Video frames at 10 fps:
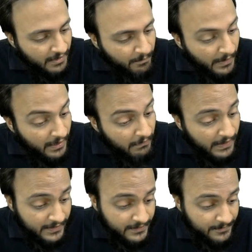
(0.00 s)

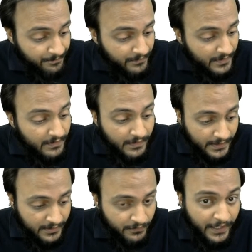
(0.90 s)
Pallavas.
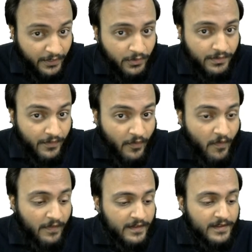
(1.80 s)
That's very good.
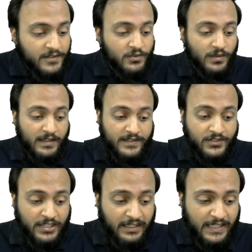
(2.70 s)
So
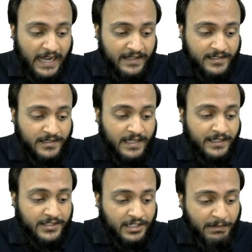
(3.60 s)
still the answers are
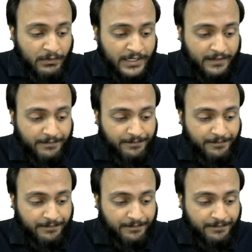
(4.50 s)
distributed.